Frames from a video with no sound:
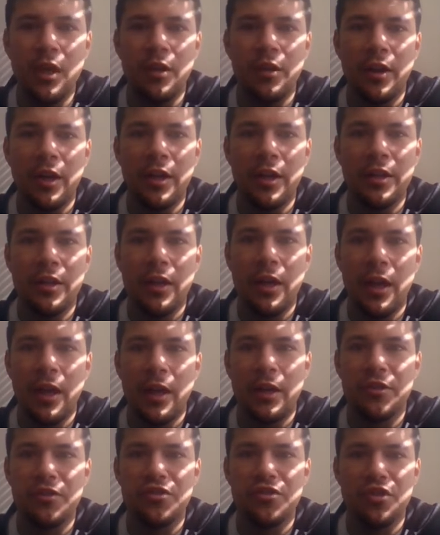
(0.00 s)
All right.
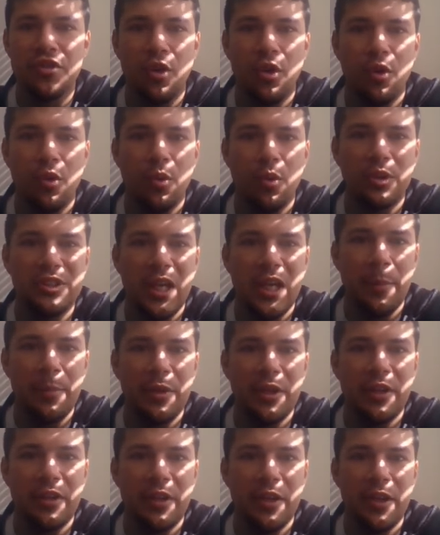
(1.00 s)
And so what's
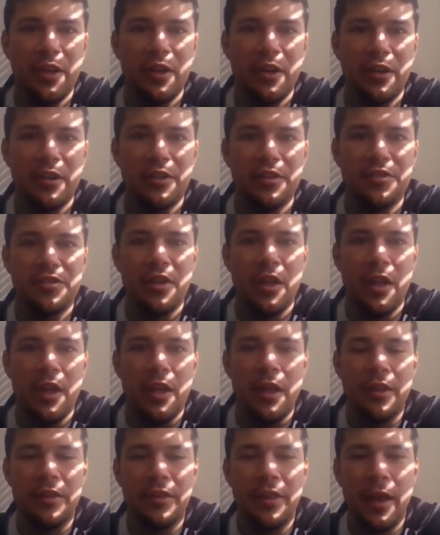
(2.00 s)
happening there is
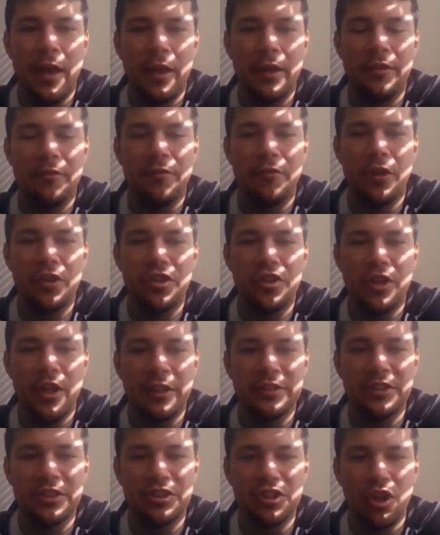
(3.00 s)
that function
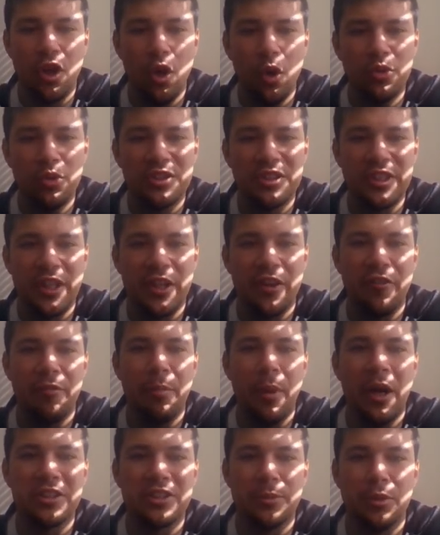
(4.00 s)
has its own set of
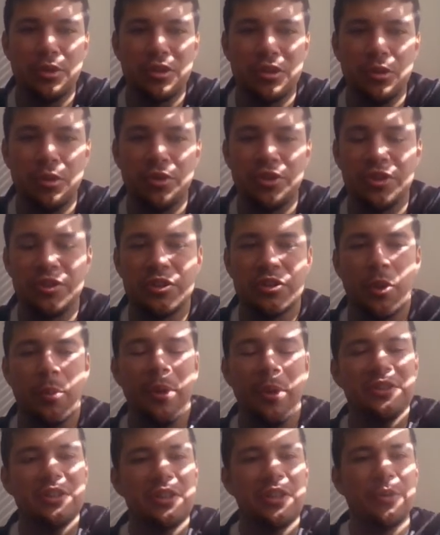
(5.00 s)
possible solutions. So
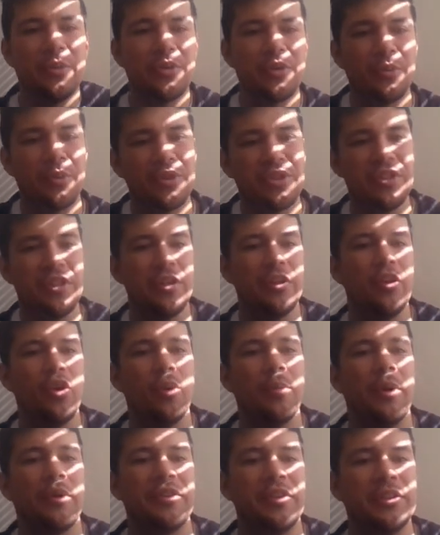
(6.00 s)
basically, what you need to
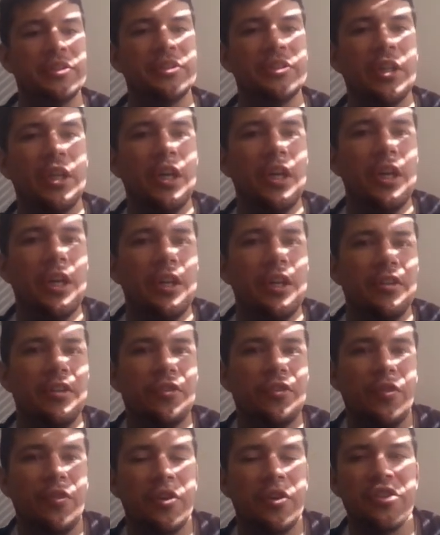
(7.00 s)
know about these
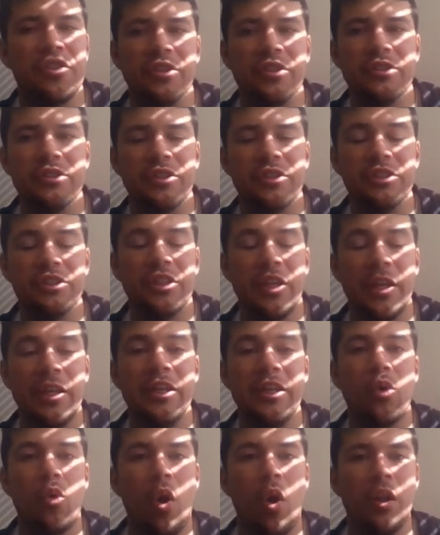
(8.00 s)
functions, these
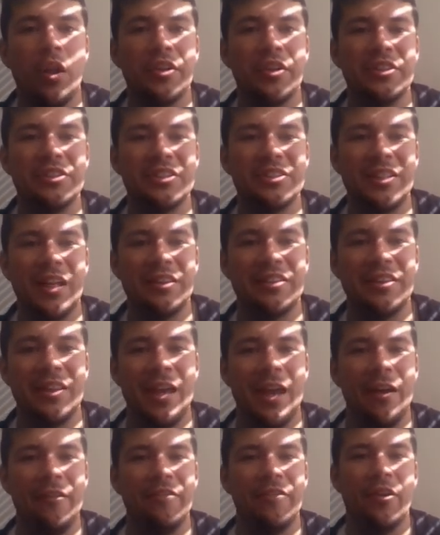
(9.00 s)
inequalities, is that
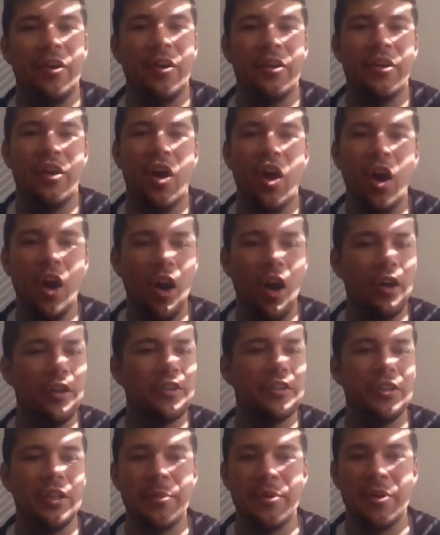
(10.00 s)
they have an
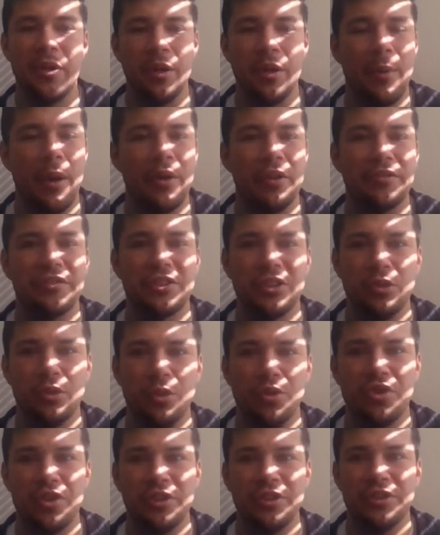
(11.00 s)
unlimited amount of
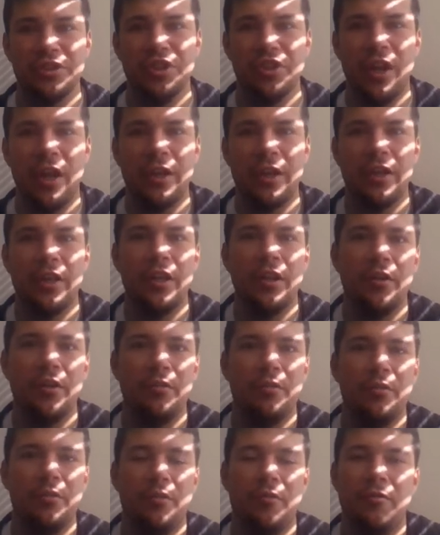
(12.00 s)
solutions. You're not going
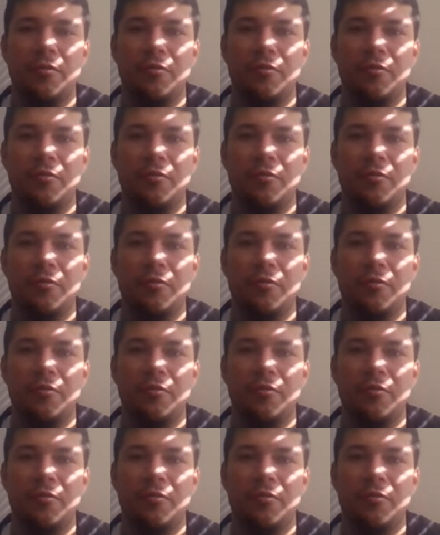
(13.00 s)
to